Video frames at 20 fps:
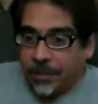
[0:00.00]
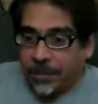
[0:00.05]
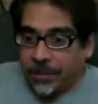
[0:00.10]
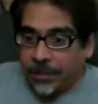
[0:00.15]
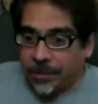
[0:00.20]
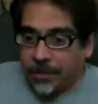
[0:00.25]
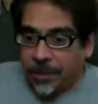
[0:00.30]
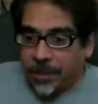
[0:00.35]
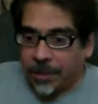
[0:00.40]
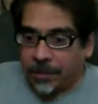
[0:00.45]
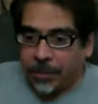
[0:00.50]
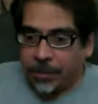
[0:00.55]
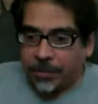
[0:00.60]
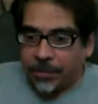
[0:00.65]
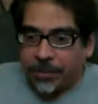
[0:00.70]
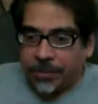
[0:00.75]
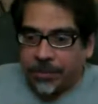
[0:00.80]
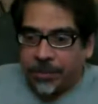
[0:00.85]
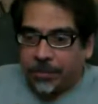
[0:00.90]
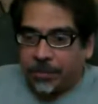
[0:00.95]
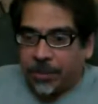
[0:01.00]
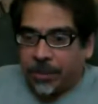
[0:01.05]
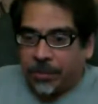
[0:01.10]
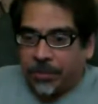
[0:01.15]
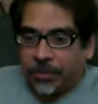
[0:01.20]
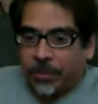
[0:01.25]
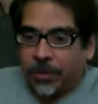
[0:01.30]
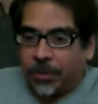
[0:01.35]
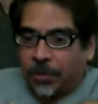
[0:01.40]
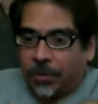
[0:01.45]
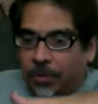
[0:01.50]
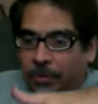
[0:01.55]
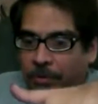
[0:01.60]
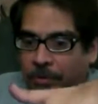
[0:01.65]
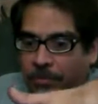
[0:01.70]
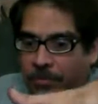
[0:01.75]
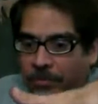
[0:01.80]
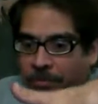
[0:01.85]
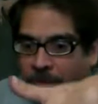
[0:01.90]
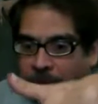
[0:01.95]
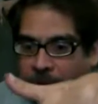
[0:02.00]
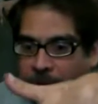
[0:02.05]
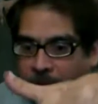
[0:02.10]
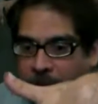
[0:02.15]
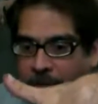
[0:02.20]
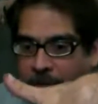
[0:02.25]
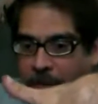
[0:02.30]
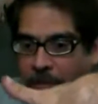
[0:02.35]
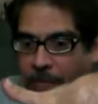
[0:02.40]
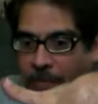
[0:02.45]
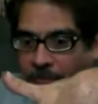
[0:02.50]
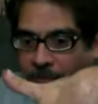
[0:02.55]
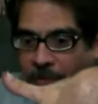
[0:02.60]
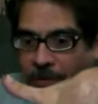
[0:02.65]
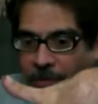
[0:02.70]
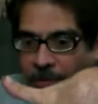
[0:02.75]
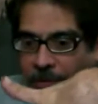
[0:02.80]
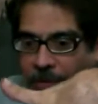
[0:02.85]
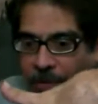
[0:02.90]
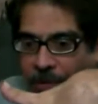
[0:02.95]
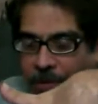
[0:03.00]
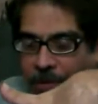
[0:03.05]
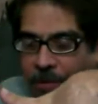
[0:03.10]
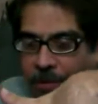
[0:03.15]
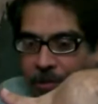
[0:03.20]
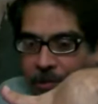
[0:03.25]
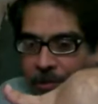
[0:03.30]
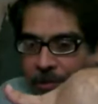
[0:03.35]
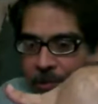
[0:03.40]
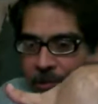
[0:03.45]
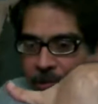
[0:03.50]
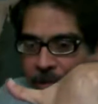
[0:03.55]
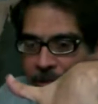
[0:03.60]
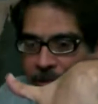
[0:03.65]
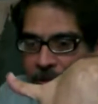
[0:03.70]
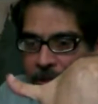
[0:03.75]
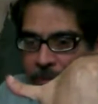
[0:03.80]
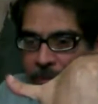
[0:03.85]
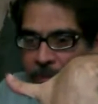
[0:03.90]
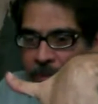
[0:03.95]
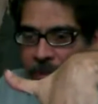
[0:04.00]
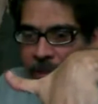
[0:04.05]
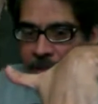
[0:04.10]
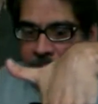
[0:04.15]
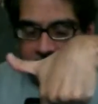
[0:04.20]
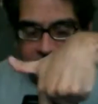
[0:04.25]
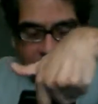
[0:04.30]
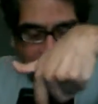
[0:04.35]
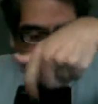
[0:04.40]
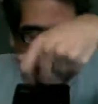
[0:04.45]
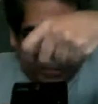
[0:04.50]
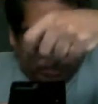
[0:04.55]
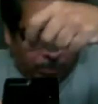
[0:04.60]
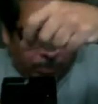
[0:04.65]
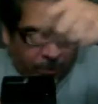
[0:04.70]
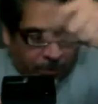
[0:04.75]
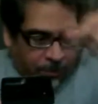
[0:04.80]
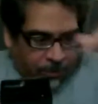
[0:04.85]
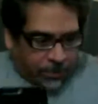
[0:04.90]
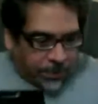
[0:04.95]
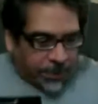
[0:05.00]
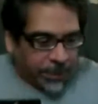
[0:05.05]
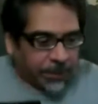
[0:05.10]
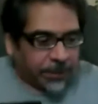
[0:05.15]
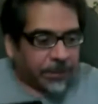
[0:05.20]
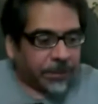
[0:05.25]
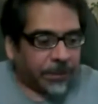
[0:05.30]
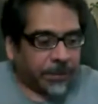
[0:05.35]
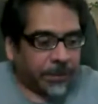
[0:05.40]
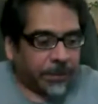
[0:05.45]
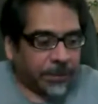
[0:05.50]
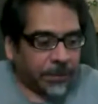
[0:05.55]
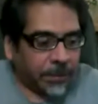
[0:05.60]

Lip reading: You're not gonna be able to see it, but there's a hole. So I can stick my finger in there. It's big enough to put the plant in.